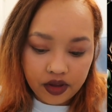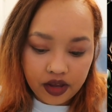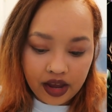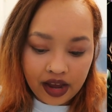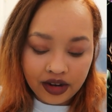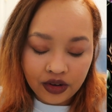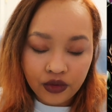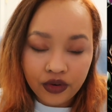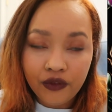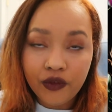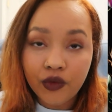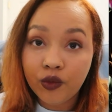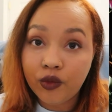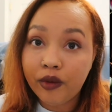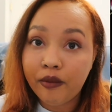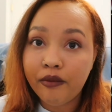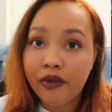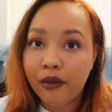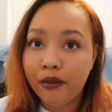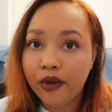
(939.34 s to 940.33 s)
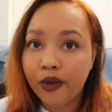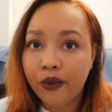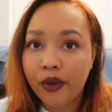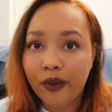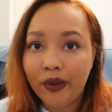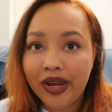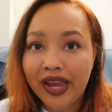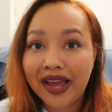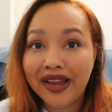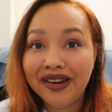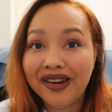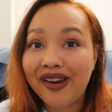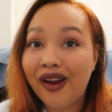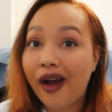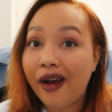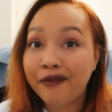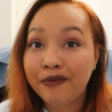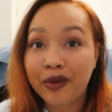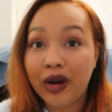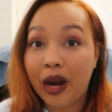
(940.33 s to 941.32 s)
I don't even remember where we ended
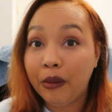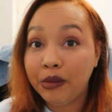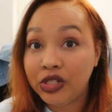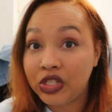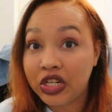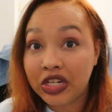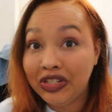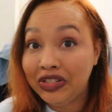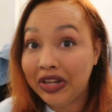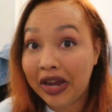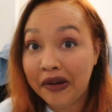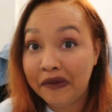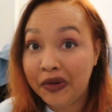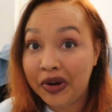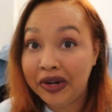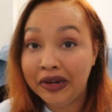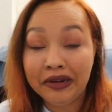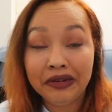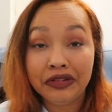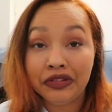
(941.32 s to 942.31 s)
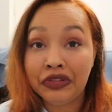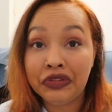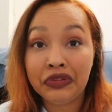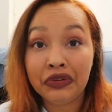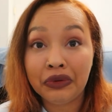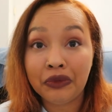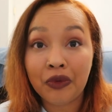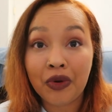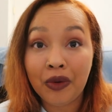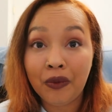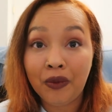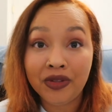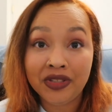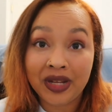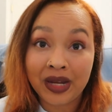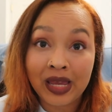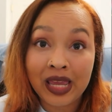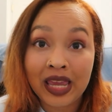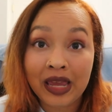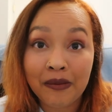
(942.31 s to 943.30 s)
off, but I'm just gonna dive right into the third one once
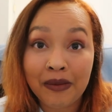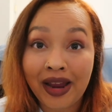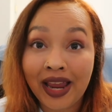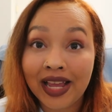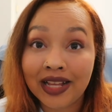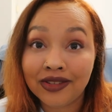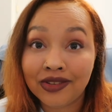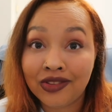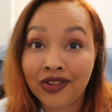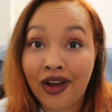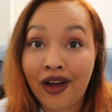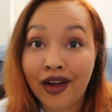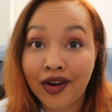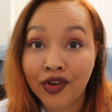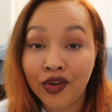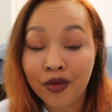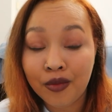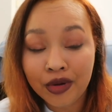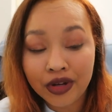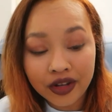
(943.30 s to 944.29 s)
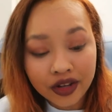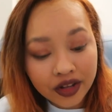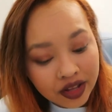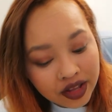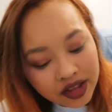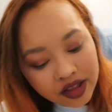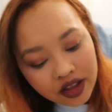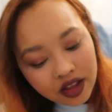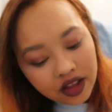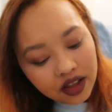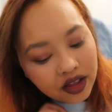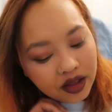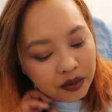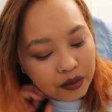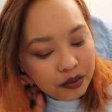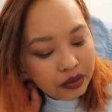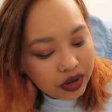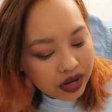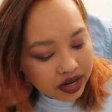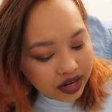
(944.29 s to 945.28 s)
I can get my hands on the audiobook.
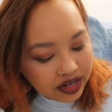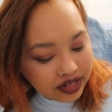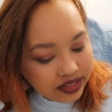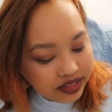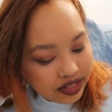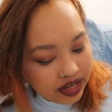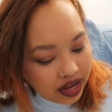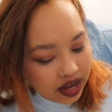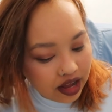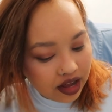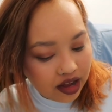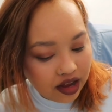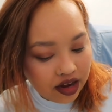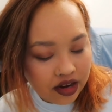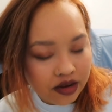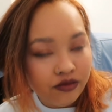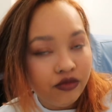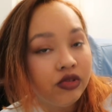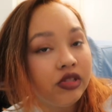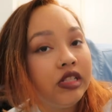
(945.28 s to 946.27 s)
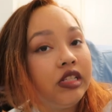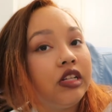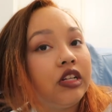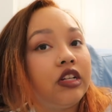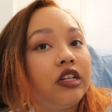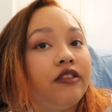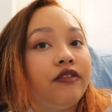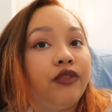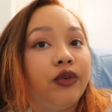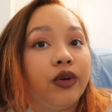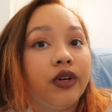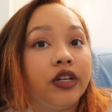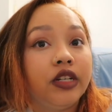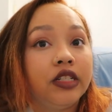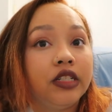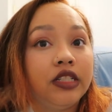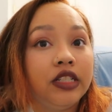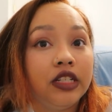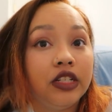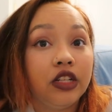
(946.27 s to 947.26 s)
But yeah, I'm really looking
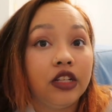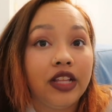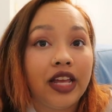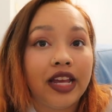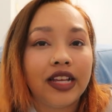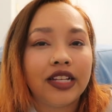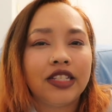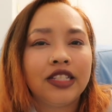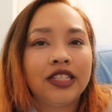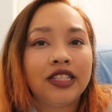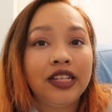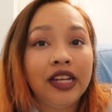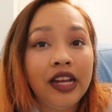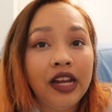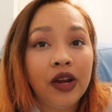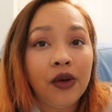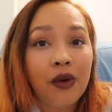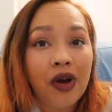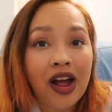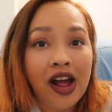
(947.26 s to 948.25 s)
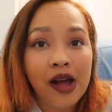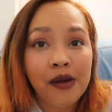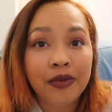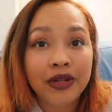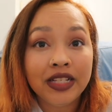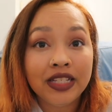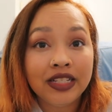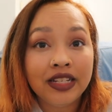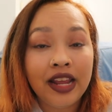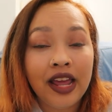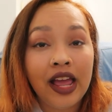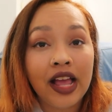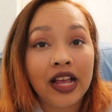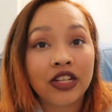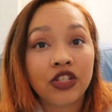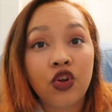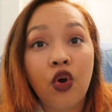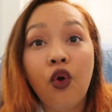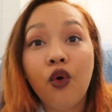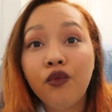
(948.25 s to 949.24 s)
forward to like seeing what happens
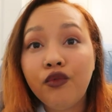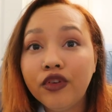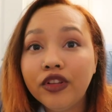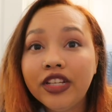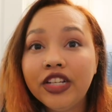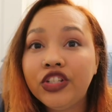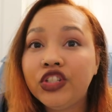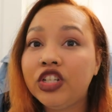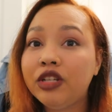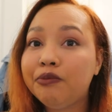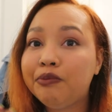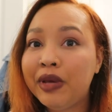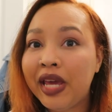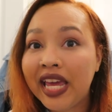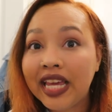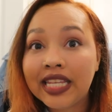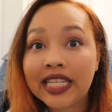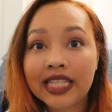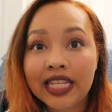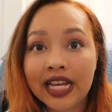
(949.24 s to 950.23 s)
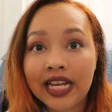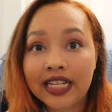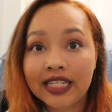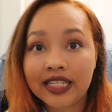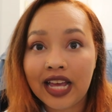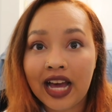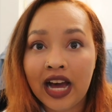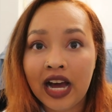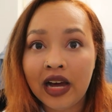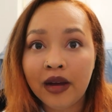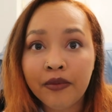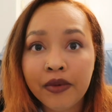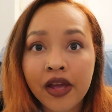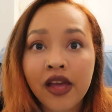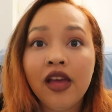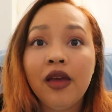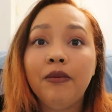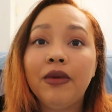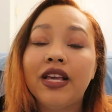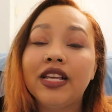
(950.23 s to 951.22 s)
next. Hopefully she picks things up,
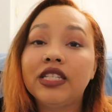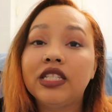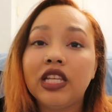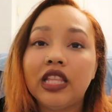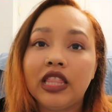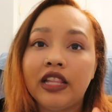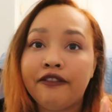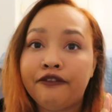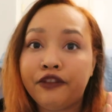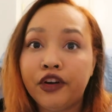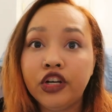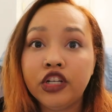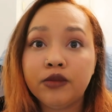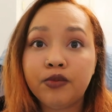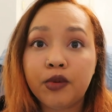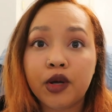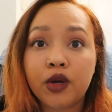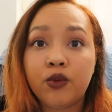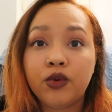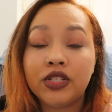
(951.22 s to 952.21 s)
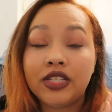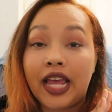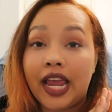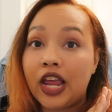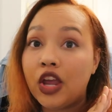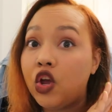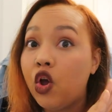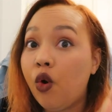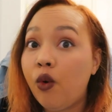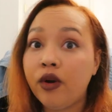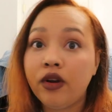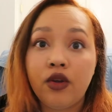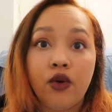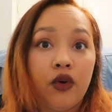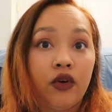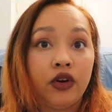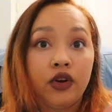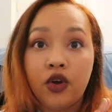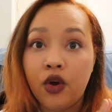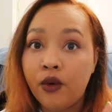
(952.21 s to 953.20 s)
because the first book was like going,
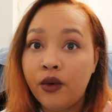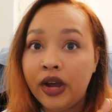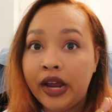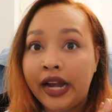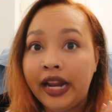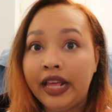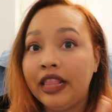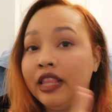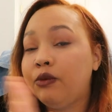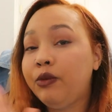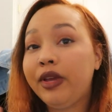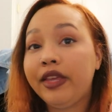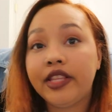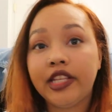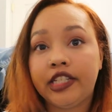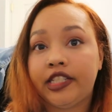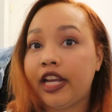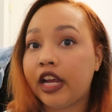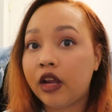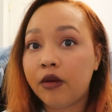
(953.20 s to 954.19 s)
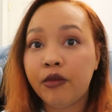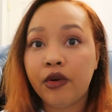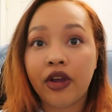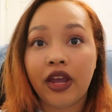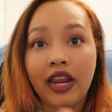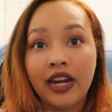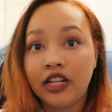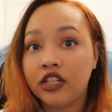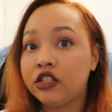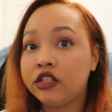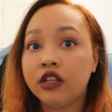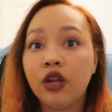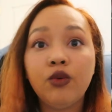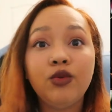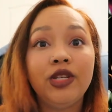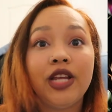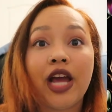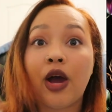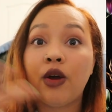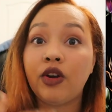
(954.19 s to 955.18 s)
going, going, and then we get the second book and it
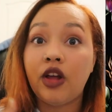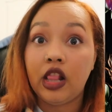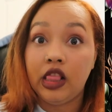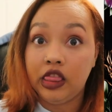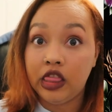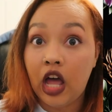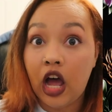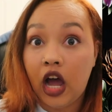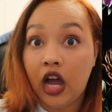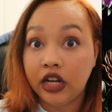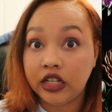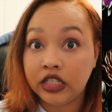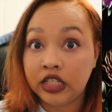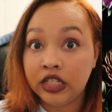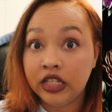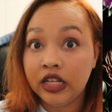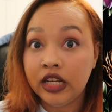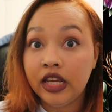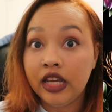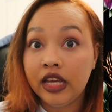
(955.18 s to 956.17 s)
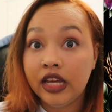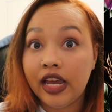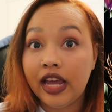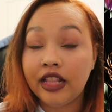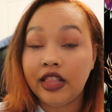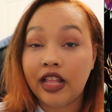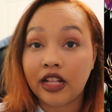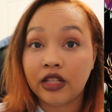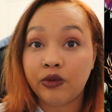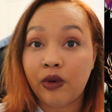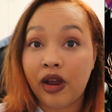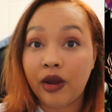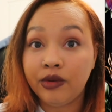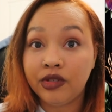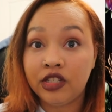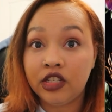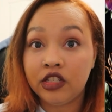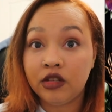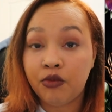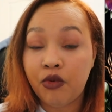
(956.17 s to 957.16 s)
slowed down a lot. And that's why it
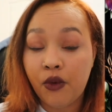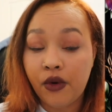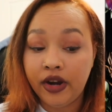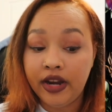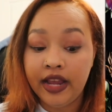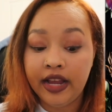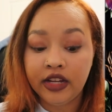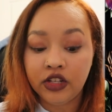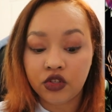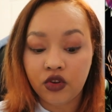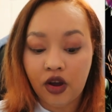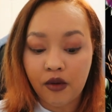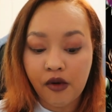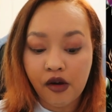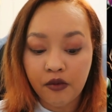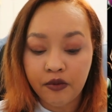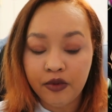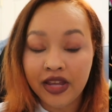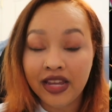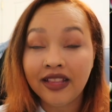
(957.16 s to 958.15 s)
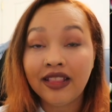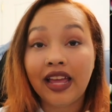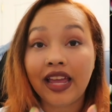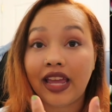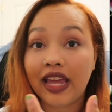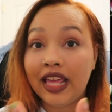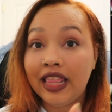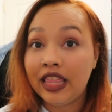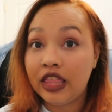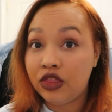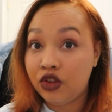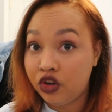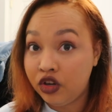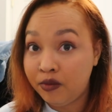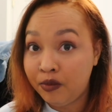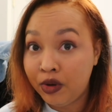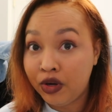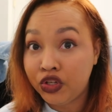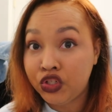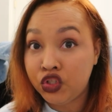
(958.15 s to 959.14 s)
was disappointing. So I'm hoping like in the
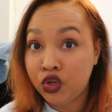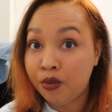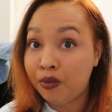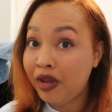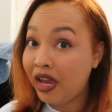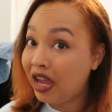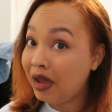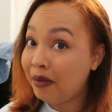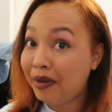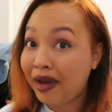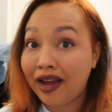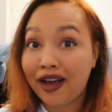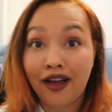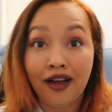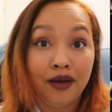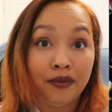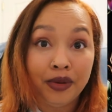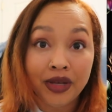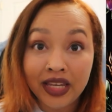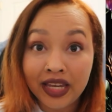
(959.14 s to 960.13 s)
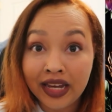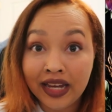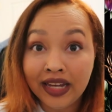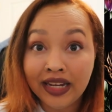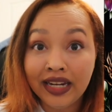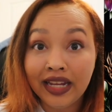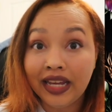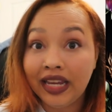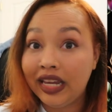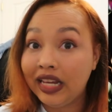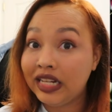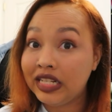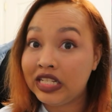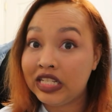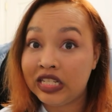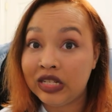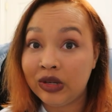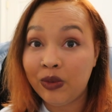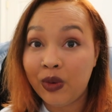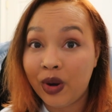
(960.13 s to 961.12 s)
third book she'll pick it back up again and get us
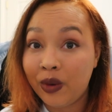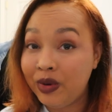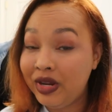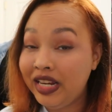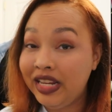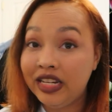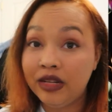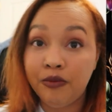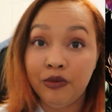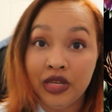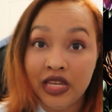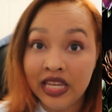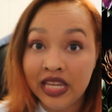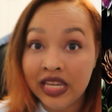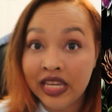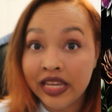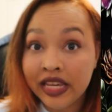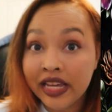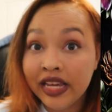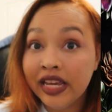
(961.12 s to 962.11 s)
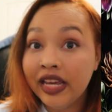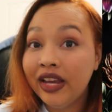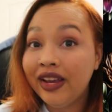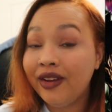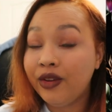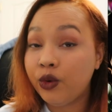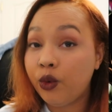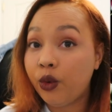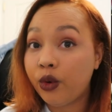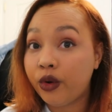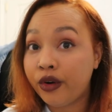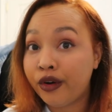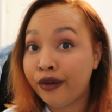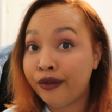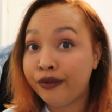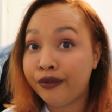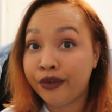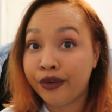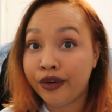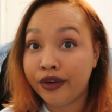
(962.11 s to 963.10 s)
where we need to be in order
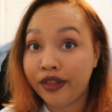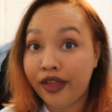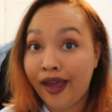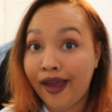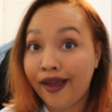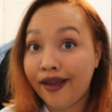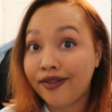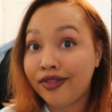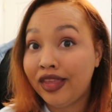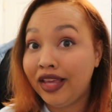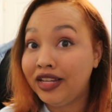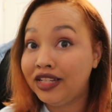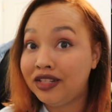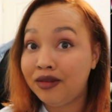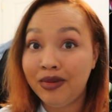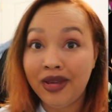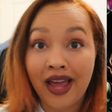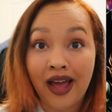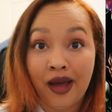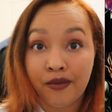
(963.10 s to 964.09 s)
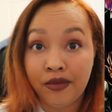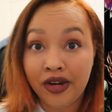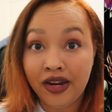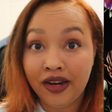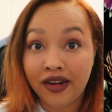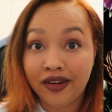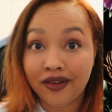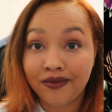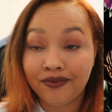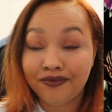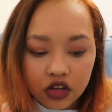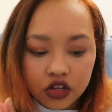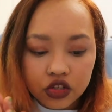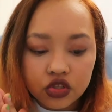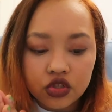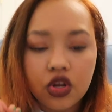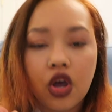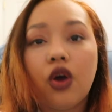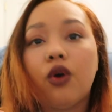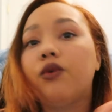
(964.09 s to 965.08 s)
for like things to be happening.
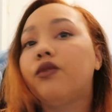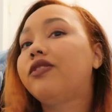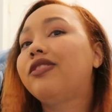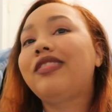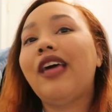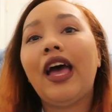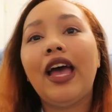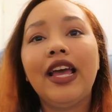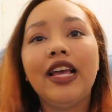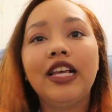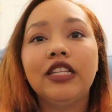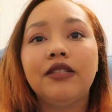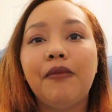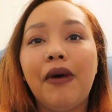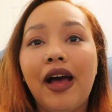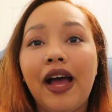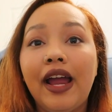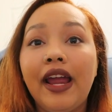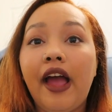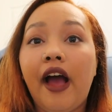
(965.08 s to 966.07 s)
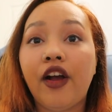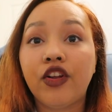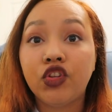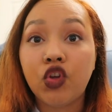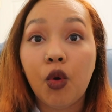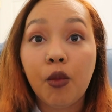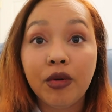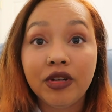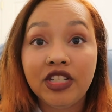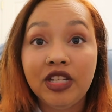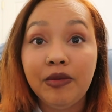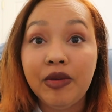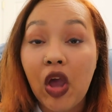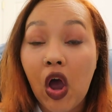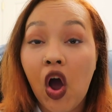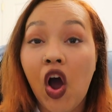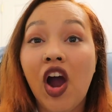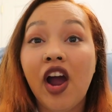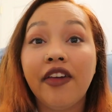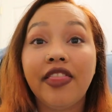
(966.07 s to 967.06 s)
So that is my October
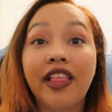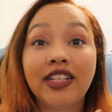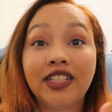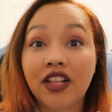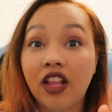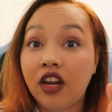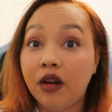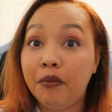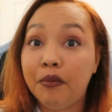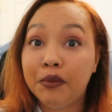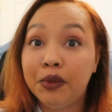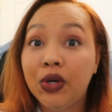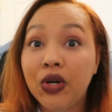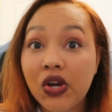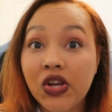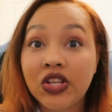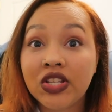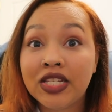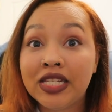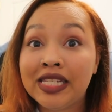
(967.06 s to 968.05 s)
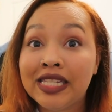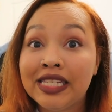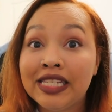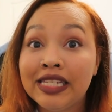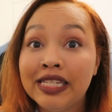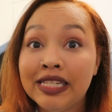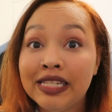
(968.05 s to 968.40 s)
TBR. That's a lot of books.